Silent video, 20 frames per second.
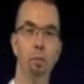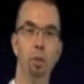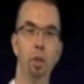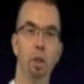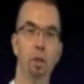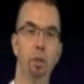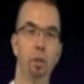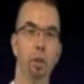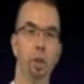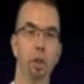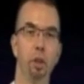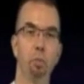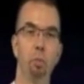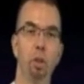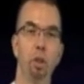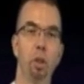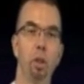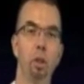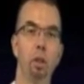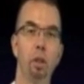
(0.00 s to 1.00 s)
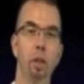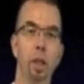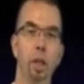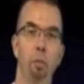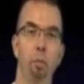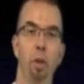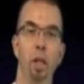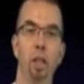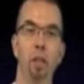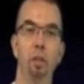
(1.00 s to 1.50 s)
Dr. Gareth MacDonald,
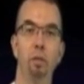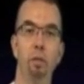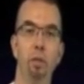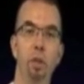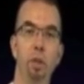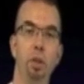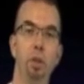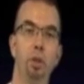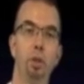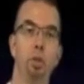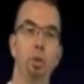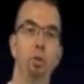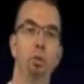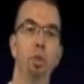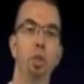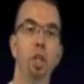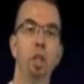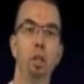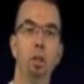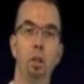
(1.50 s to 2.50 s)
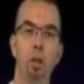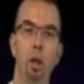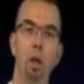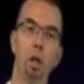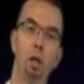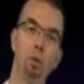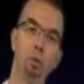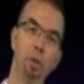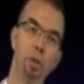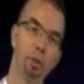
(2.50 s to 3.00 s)
chiropractic physician, Eugene's
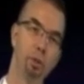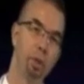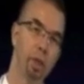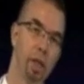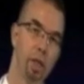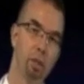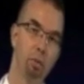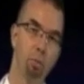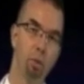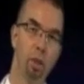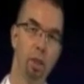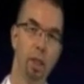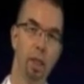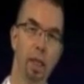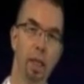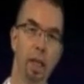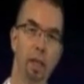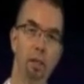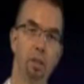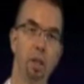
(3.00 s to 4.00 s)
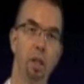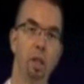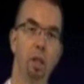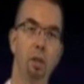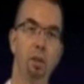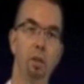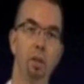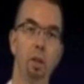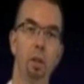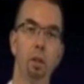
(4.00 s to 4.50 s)
auto injury expert at Cascade
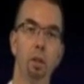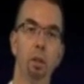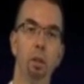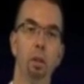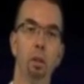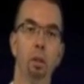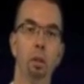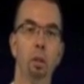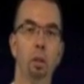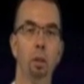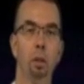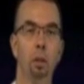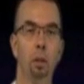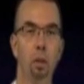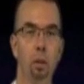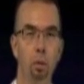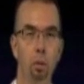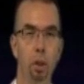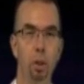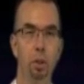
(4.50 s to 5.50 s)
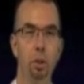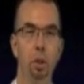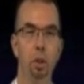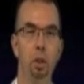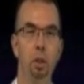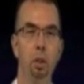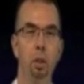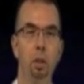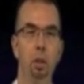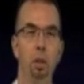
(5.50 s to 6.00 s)
Health Center. Question:
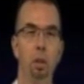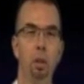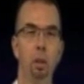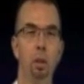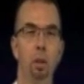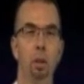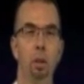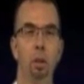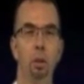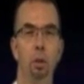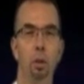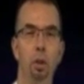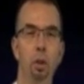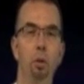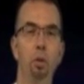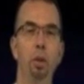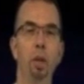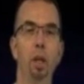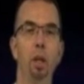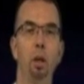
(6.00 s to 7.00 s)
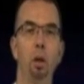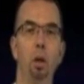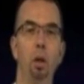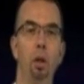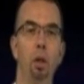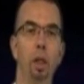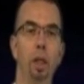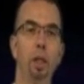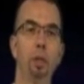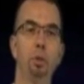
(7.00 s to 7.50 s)
do you think
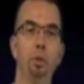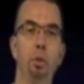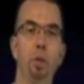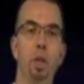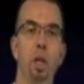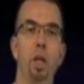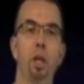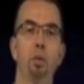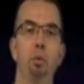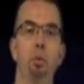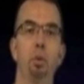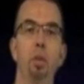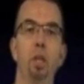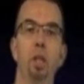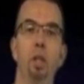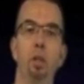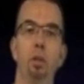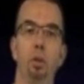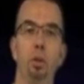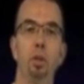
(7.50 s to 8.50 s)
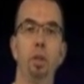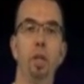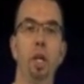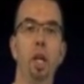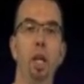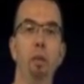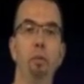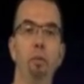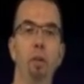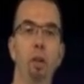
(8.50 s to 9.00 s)
all exercise routines are
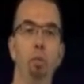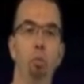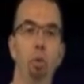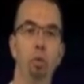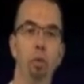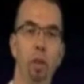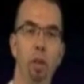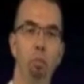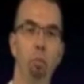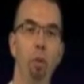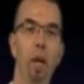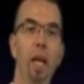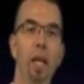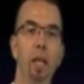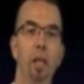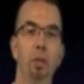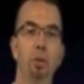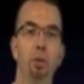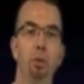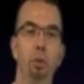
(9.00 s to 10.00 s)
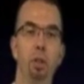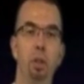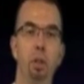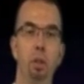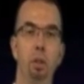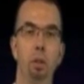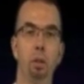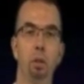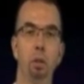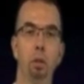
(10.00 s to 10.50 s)
safe and prevent back injuries?
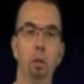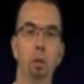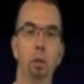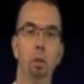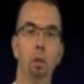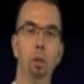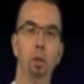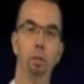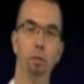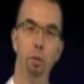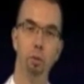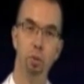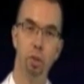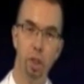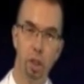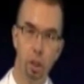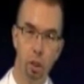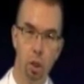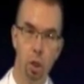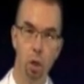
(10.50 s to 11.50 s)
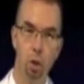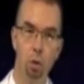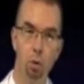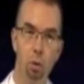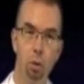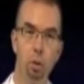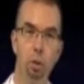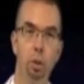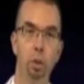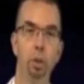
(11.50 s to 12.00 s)
If you said
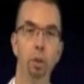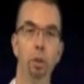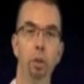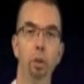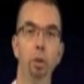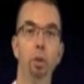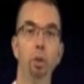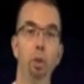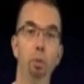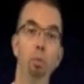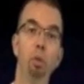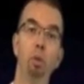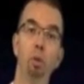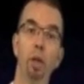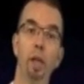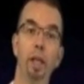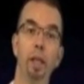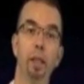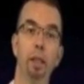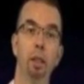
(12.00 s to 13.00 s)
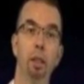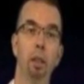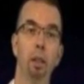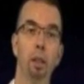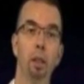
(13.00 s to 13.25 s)
no, you'd be right.